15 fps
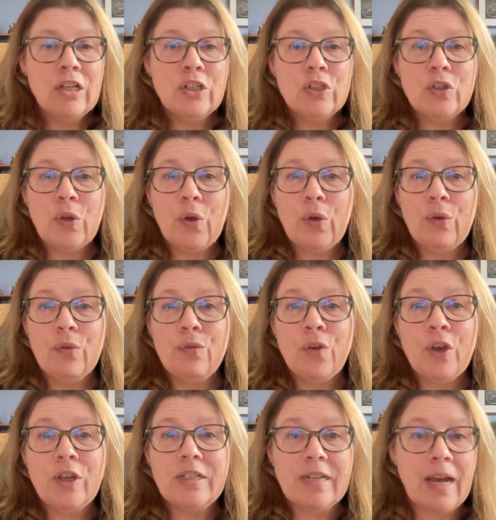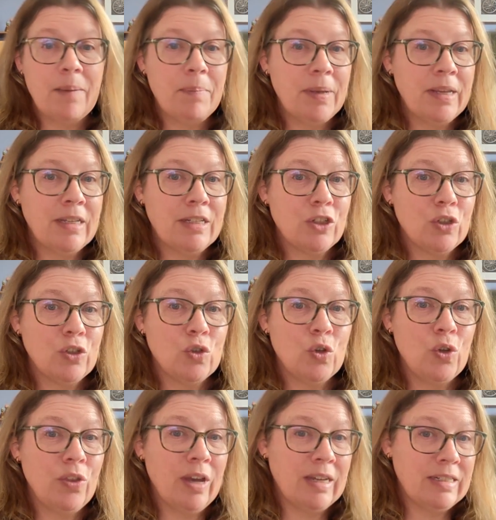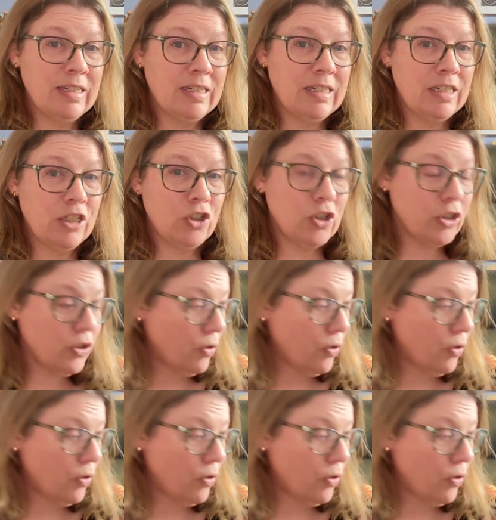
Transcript: So first up is 2,000 stitches